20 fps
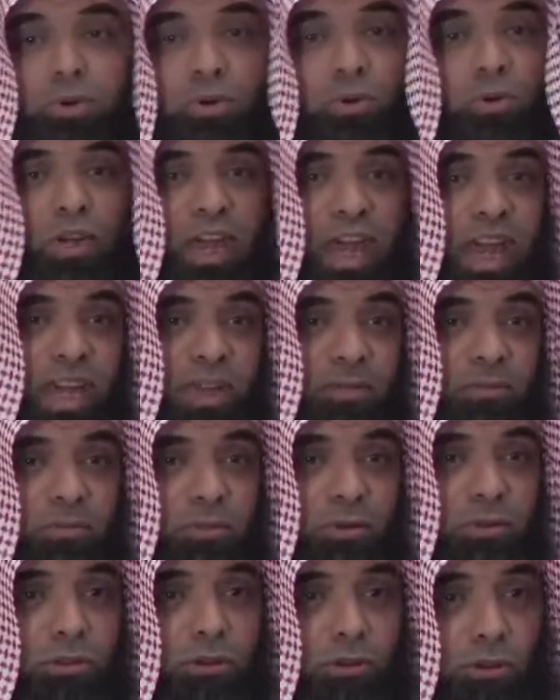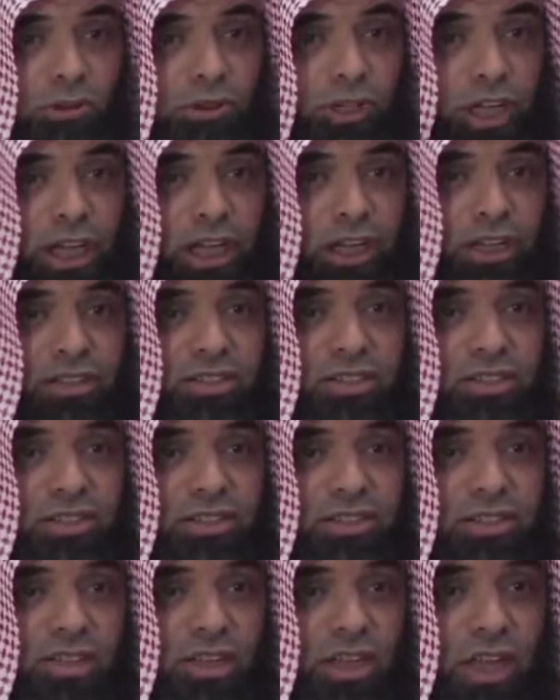who came with good
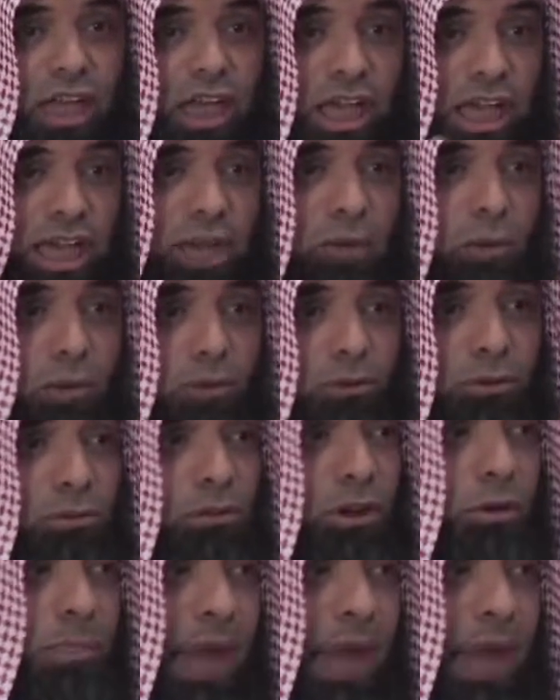deeds equal to their